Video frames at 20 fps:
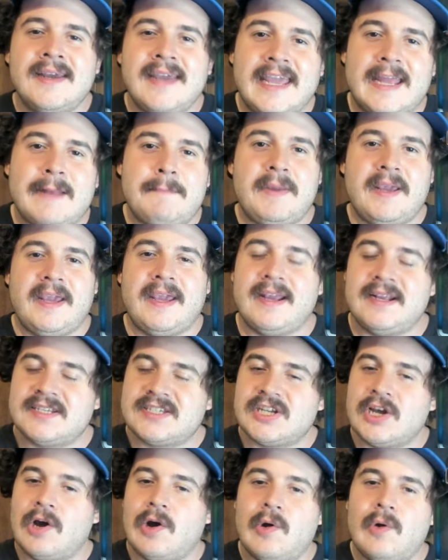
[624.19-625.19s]
it being
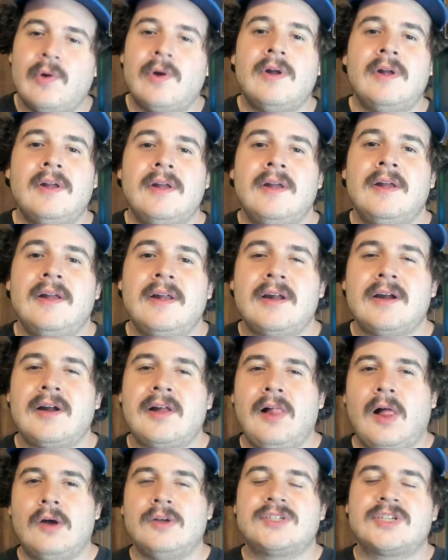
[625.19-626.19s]
so
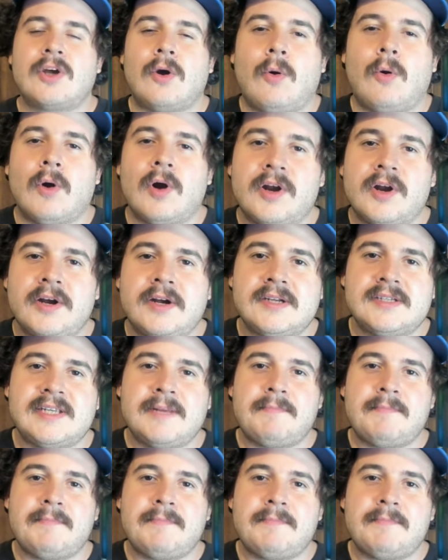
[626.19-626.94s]
close quarters,